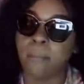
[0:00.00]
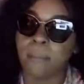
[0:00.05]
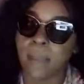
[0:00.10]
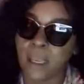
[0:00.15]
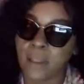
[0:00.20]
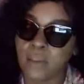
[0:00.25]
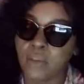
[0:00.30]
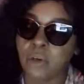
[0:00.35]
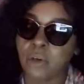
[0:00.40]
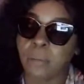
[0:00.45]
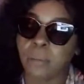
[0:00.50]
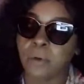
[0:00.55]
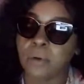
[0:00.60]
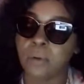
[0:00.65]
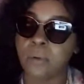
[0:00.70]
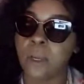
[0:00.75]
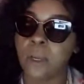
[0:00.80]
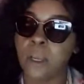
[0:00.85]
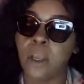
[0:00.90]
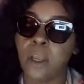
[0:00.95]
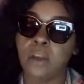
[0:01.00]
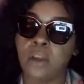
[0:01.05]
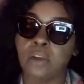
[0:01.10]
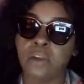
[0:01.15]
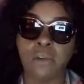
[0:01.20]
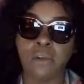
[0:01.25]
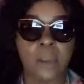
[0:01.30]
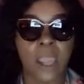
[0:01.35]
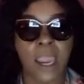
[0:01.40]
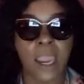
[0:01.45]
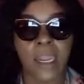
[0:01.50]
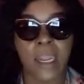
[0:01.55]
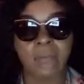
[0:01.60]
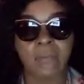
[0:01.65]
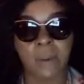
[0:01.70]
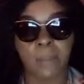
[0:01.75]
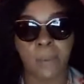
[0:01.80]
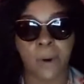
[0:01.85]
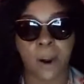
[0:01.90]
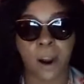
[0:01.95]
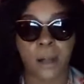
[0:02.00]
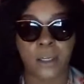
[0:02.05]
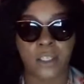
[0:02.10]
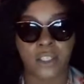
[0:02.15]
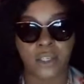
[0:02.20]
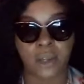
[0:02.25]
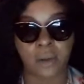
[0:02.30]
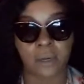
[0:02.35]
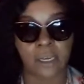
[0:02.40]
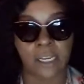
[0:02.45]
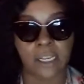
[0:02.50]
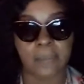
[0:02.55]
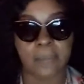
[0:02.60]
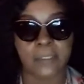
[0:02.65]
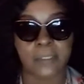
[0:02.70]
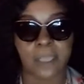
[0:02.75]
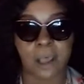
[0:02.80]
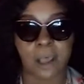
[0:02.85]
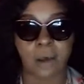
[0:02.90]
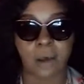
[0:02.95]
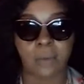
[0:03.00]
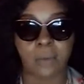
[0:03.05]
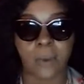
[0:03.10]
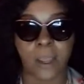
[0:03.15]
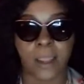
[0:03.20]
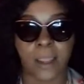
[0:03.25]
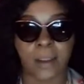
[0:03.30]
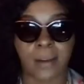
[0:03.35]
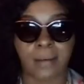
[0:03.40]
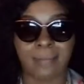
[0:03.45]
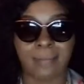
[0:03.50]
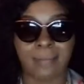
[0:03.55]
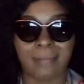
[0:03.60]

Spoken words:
miserable, you can't even part your lips all the way.